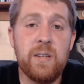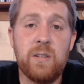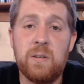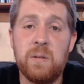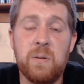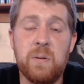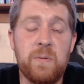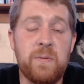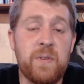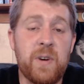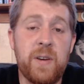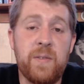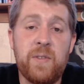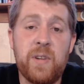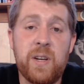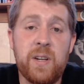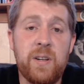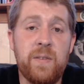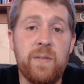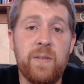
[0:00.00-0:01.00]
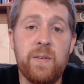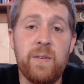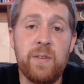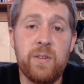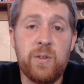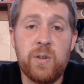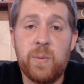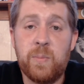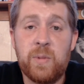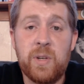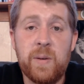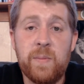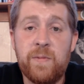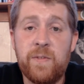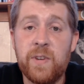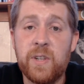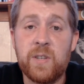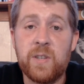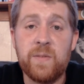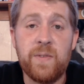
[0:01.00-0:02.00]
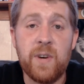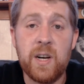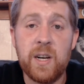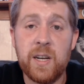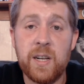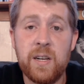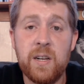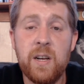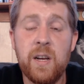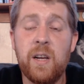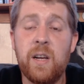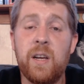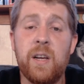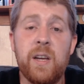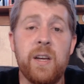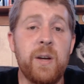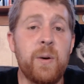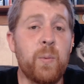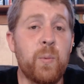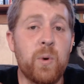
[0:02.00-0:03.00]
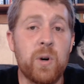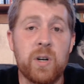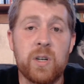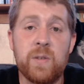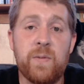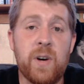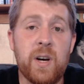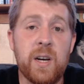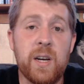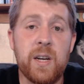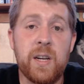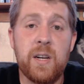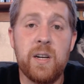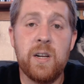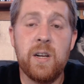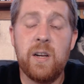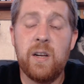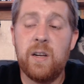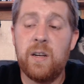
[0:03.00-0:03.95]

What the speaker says: so the 510 drip tip fits fine. It works fine.